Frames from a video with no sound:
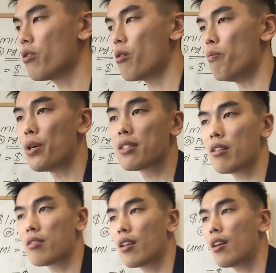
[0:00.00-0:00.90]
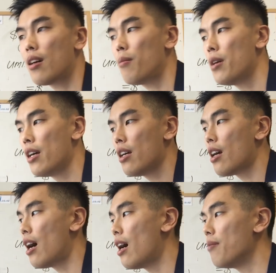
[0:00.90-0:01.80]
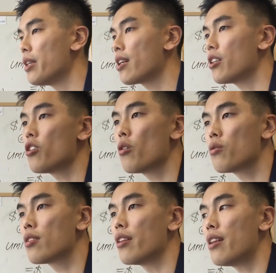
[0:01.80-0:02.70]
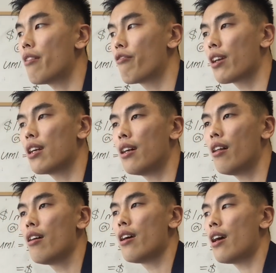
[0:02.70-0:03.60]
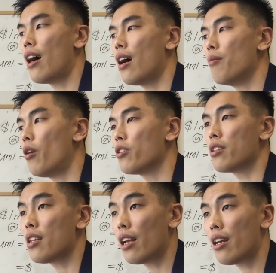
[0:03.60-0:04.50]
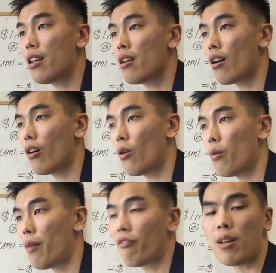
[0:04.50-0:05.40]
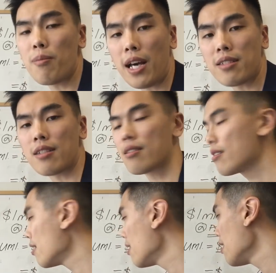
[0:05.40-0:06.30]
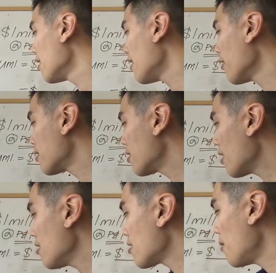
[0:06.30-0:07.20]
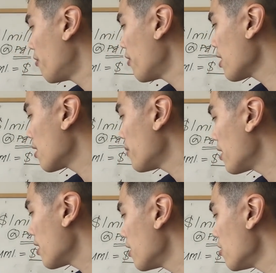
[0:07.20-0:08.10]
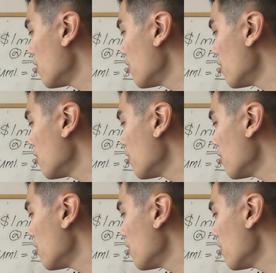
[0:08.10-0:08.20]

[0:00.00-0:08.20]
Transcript: or your business income. They can use the net figure on a yearly or monthly basis. Now, the second type of income that they can